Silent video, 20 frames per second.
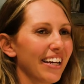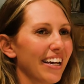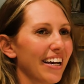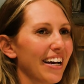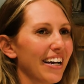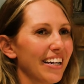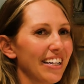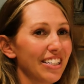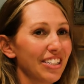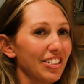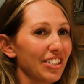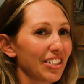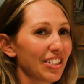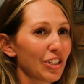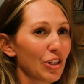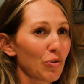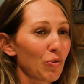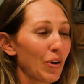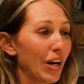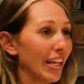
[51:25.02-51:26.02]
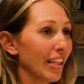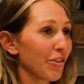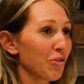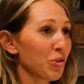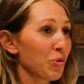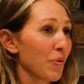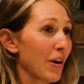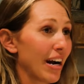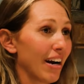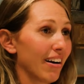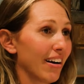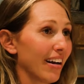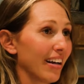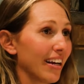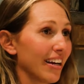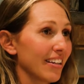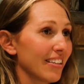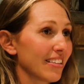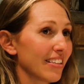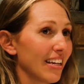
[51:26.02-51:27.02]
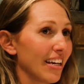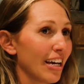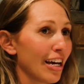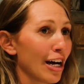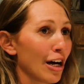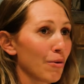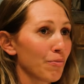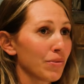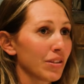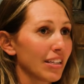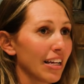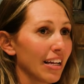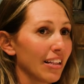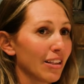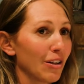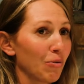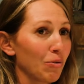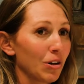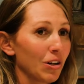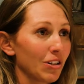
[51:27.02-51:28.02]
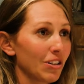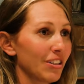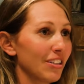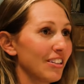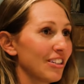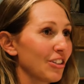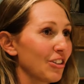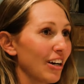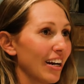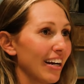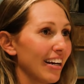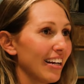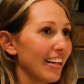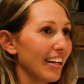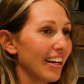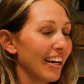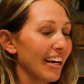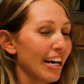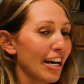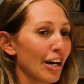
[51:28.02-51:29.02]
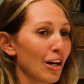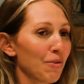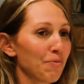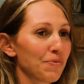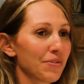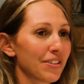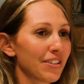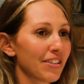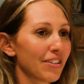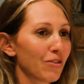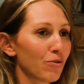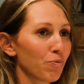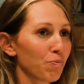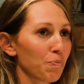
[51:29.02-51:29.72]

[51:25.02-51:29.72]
It's just the way that we're wired, I guess. It helps set the world straight. It helps.